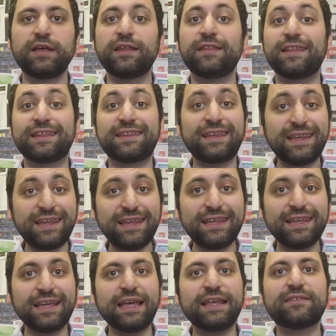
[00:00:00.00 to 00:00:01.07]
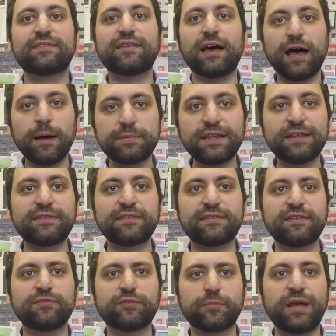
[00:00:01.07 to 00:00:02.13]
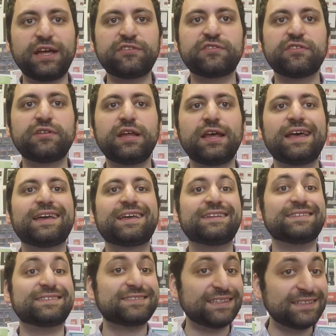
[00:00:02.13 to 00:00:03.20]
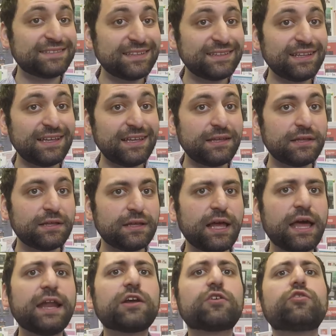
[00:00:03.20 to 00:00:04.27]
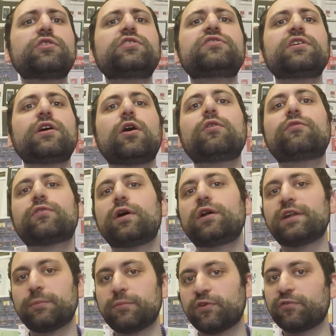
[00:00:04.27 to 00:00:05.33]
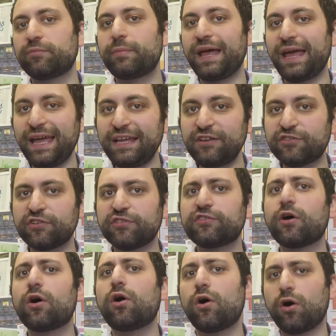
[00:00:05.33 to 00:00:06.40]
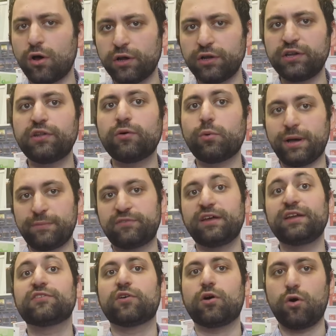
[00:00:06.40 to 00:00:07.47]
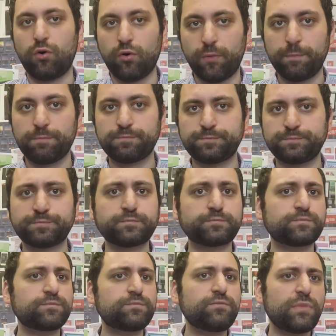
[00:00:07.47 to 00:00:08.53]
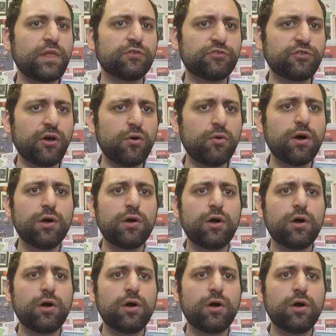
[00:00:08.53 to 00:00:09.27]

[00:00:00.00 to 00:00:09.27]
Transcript: The key is to update this information consistently and increase the overall number of pages on the website as a whole. So,